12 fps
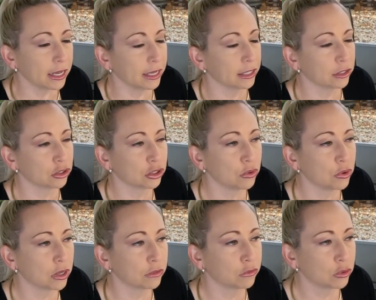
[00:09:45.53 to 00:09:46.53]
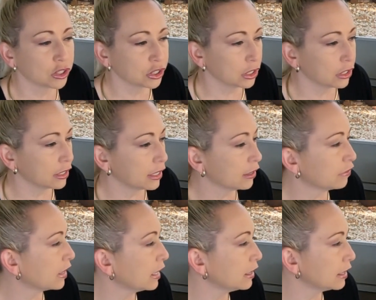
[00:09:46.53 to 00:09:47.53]
and so unfortunately if
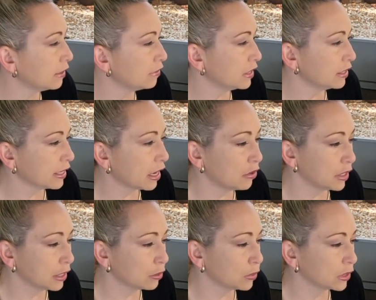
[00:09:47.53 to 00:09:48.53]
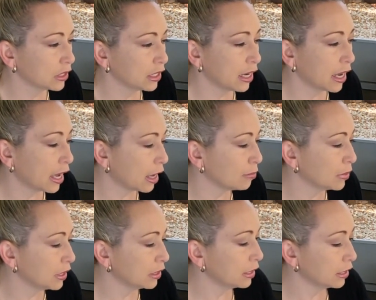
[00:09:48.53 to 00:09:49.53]
I leave these out here, what's gonna
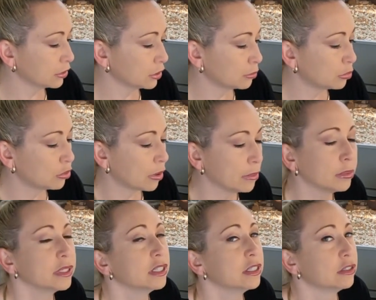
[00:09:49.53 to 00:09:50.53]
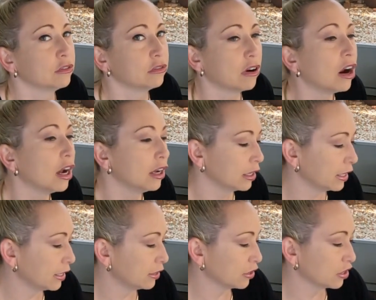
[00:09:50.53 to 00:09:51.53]
happen is they're probably gonna rot
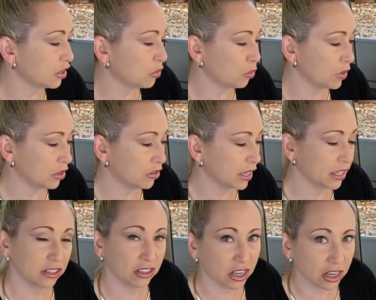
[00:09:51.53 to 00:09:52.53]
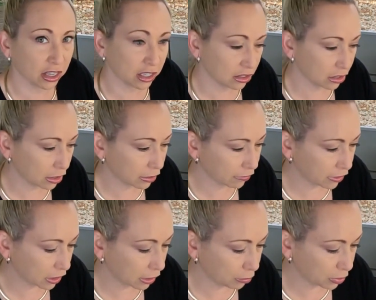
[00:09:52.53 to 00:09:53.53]
and they're gonna wilt and they're not gonna look
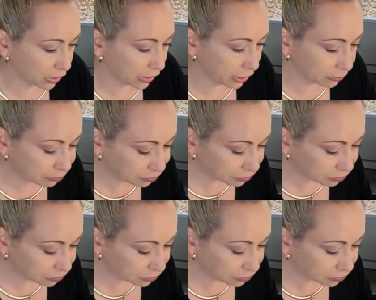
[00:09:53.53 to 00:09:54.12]
very pretty.